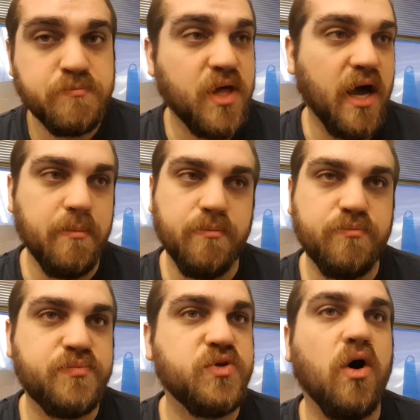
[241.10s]
I
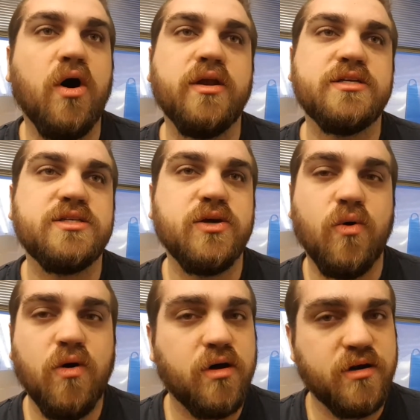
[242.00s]
honestly,
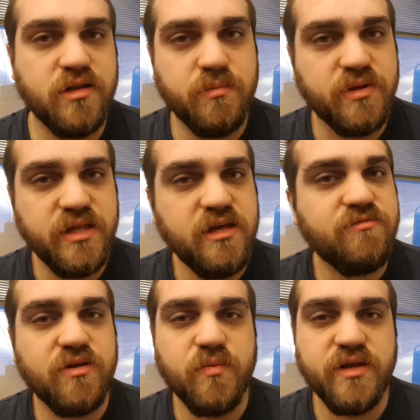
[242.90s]
wholeheartedly
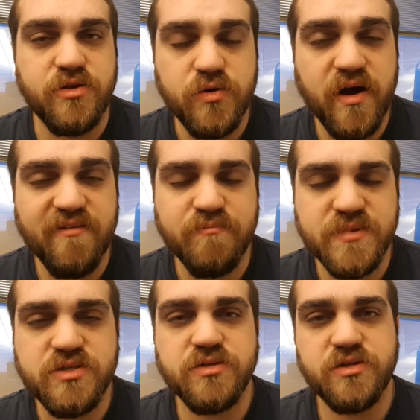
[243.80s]
believe that we do have
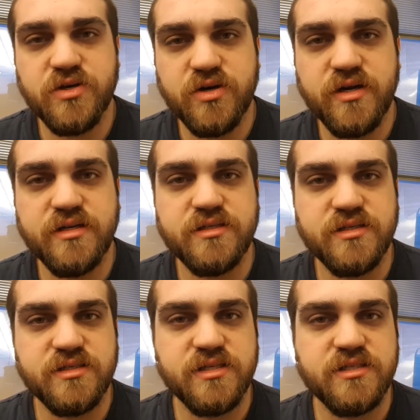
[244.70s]
missile deterrent
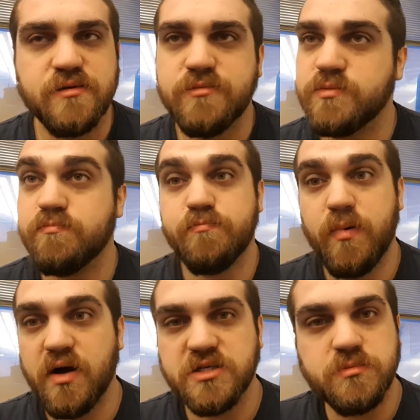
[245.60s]
systems,
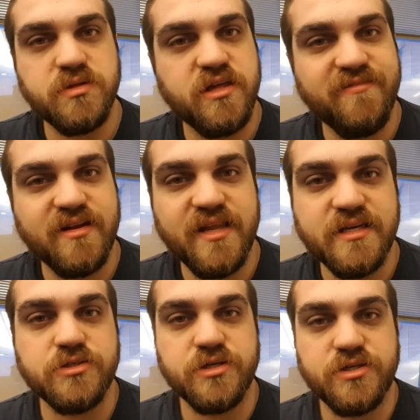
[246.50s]
possibly even
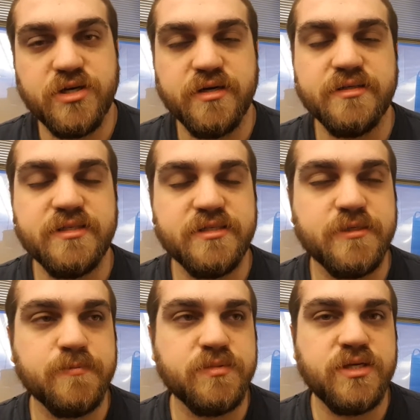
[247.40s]
laser deterrent
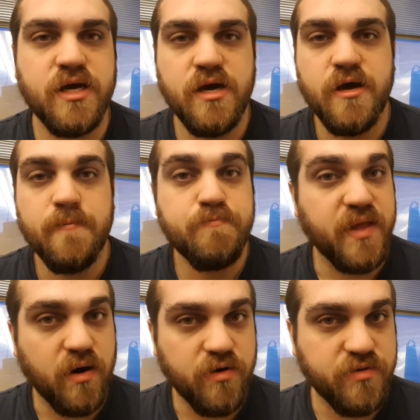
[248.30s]
systems.
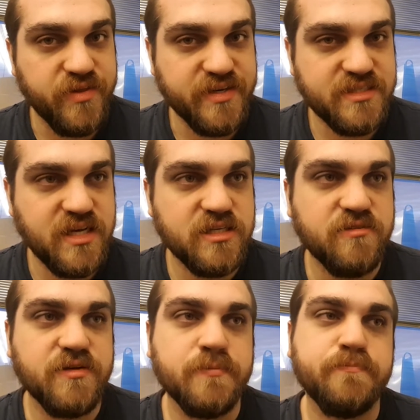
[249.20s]
I don't know the extent
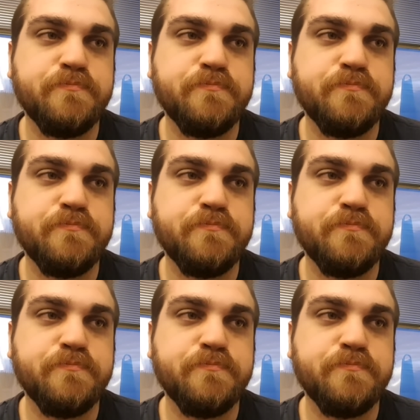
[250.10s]
of it,